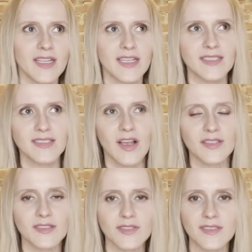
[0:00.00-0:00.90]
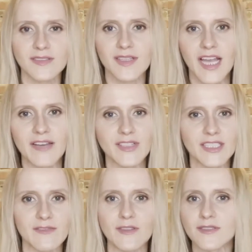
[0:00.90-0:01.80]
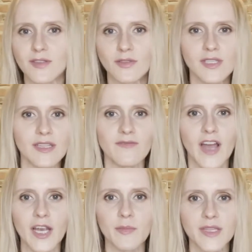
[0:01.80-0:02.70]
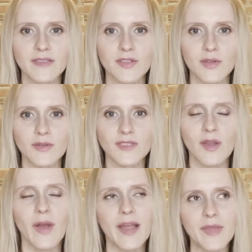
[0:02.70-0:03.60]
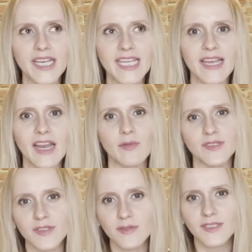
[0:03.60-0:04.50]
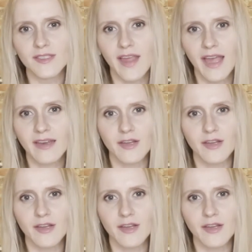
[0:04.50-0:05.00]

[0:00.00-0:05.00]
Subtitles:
It's also just kind of a different social environment too. So, I mean, again, I was used to that.